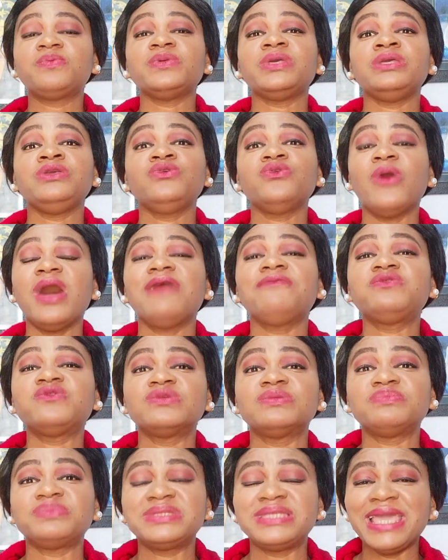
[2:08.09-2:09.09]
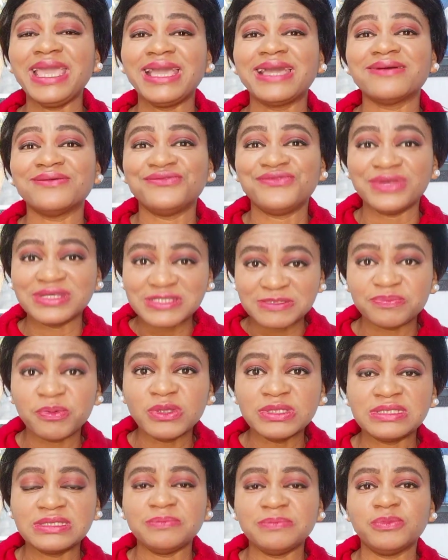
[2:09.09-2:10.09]
you have to take
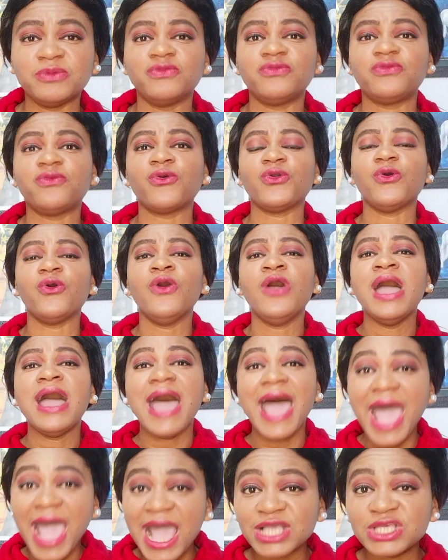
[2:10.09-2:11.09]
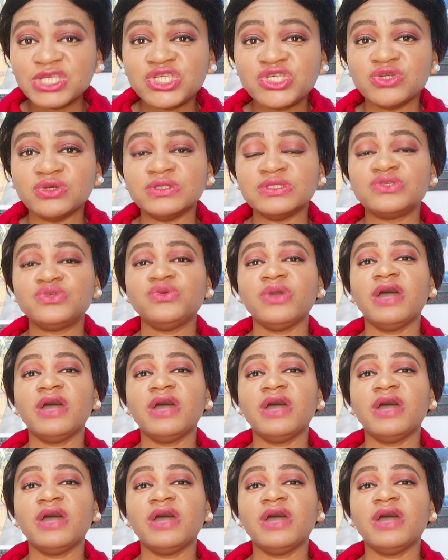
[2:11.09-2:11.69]
responsible for your actions.